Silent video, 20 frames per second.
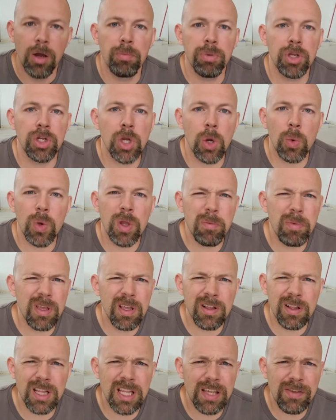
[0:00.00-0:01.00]
But you know, we
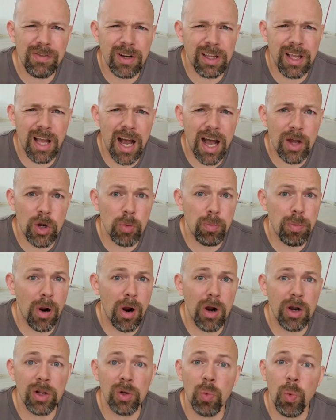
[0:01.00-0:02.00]
believe in a God who
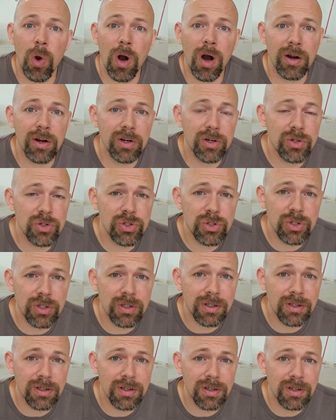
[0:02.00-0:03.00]
parted waters,
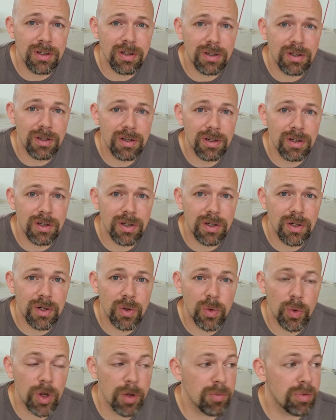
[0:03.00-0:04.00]

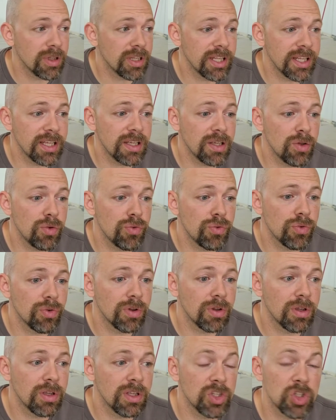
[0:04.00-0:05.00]
we believe
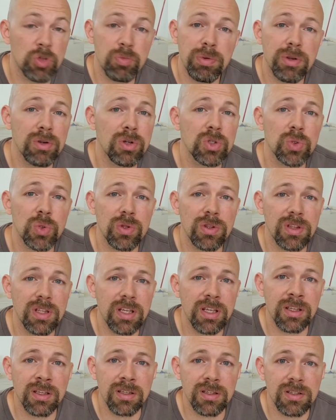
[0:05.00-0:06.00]
in spiritual
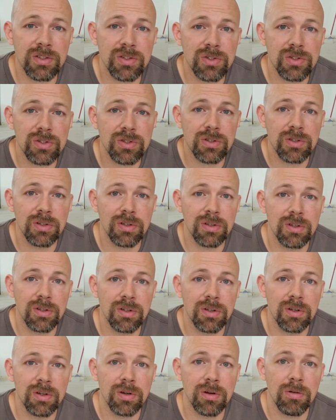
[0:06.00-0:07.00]
things.
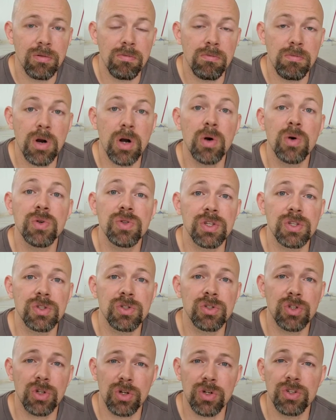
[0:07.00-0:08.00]

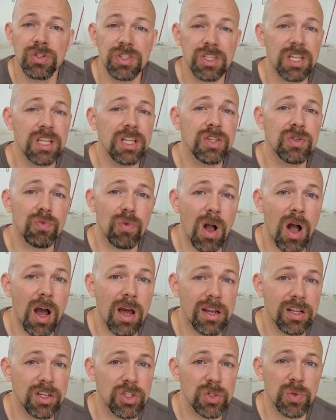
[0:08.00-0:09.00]
Moses turns his
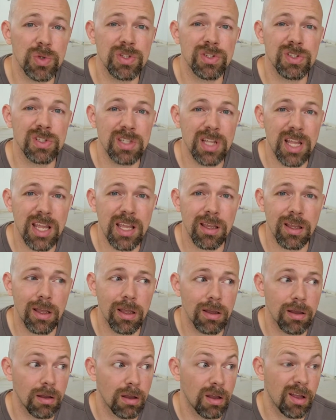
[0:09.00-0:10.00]
rod into a snake,
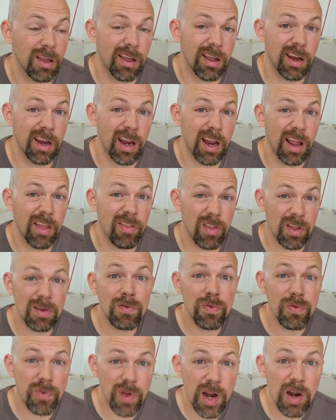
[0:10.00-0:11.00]
and then
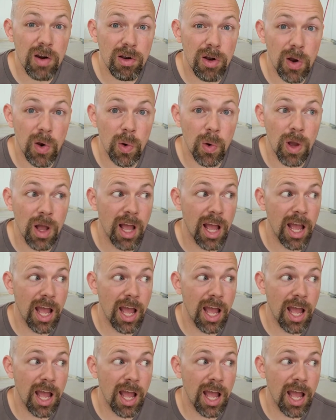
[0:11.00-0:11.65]
Pharaoh